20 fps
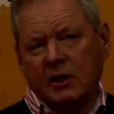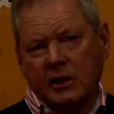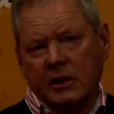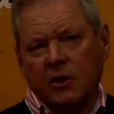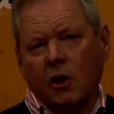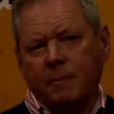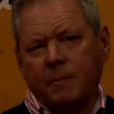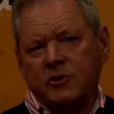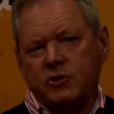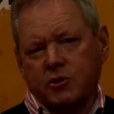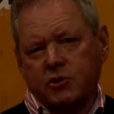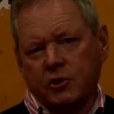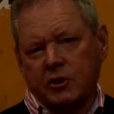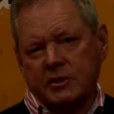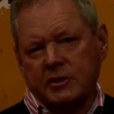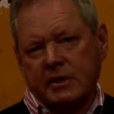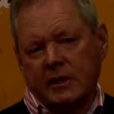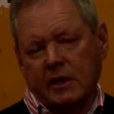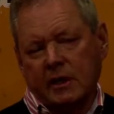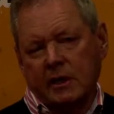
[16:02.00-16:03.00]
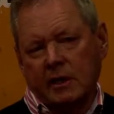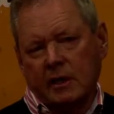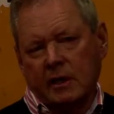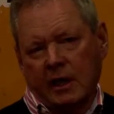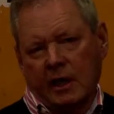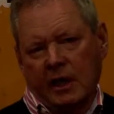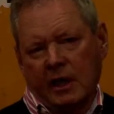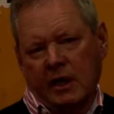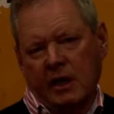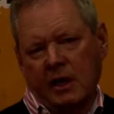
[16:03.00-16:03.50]
an opportunity
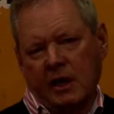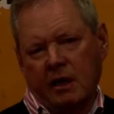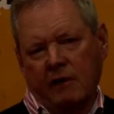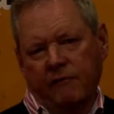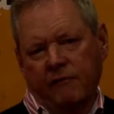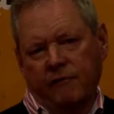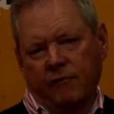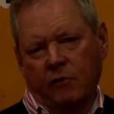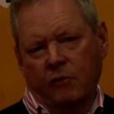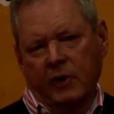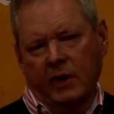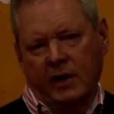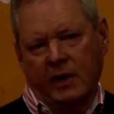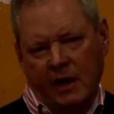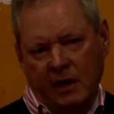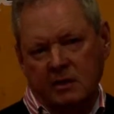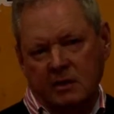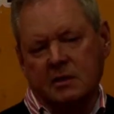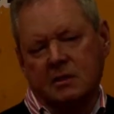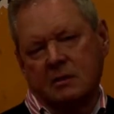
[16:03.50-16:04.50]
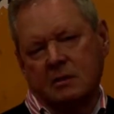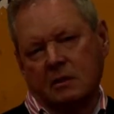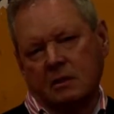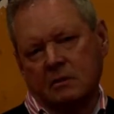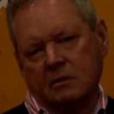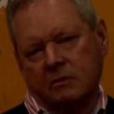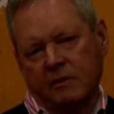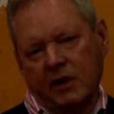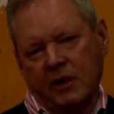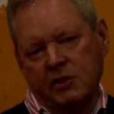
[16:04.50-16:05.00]
here for the
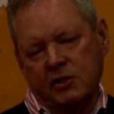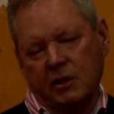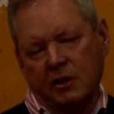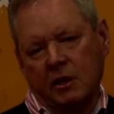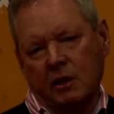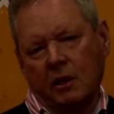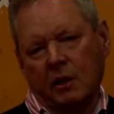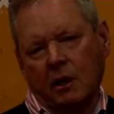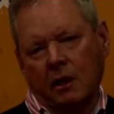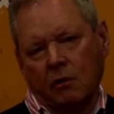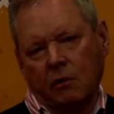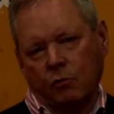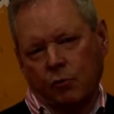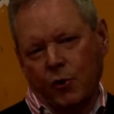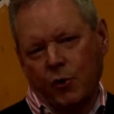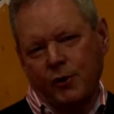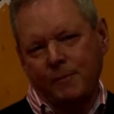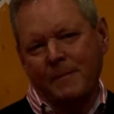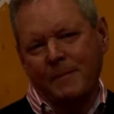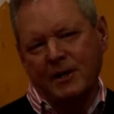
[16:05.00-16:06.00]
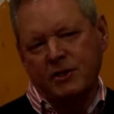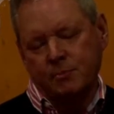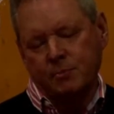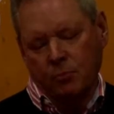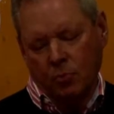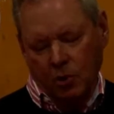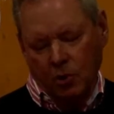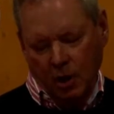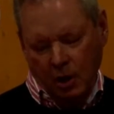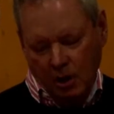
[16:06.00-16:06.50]
council to actually work much
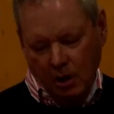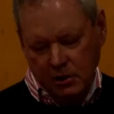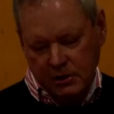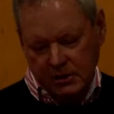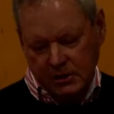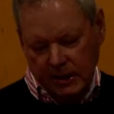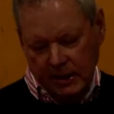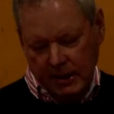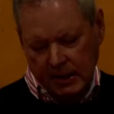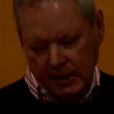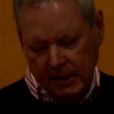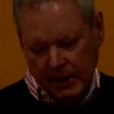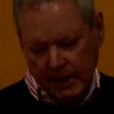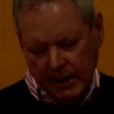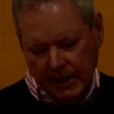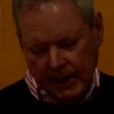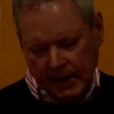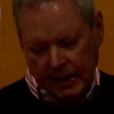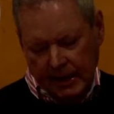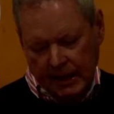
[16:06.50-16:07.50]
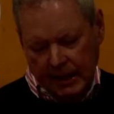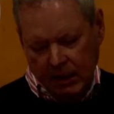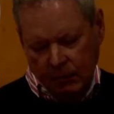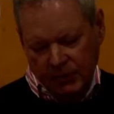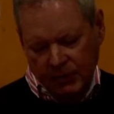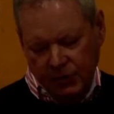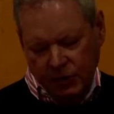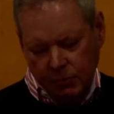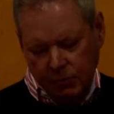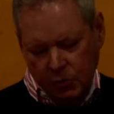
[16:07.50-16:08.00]
more closely
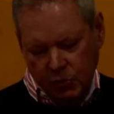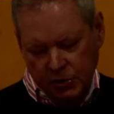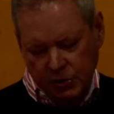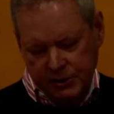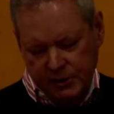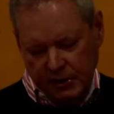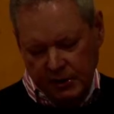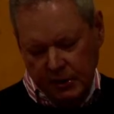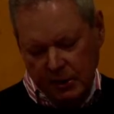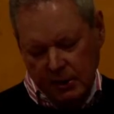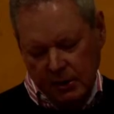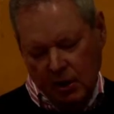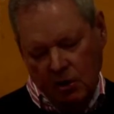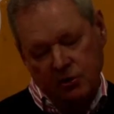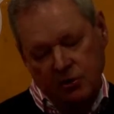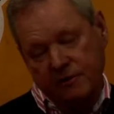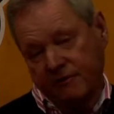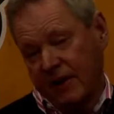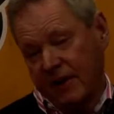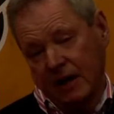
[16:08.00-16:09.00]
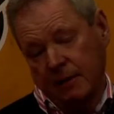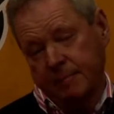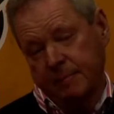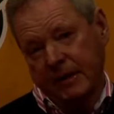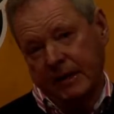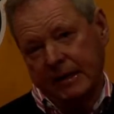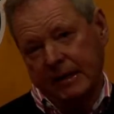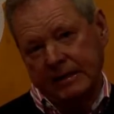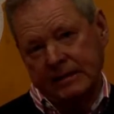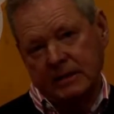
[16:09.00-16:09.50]
with the community on
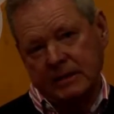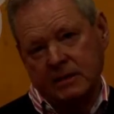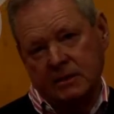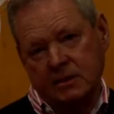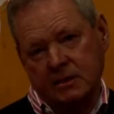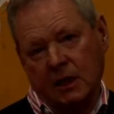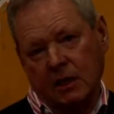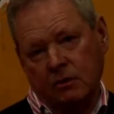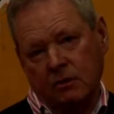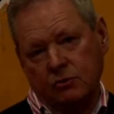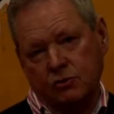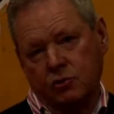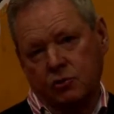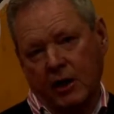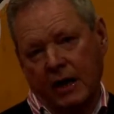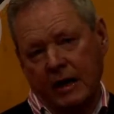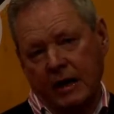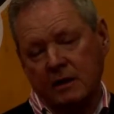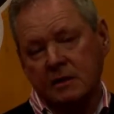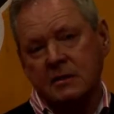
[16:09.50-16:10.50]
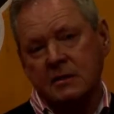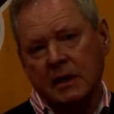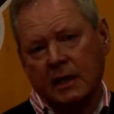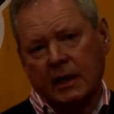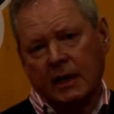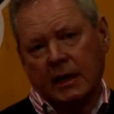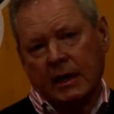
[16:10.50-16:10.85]
developing cycle trails.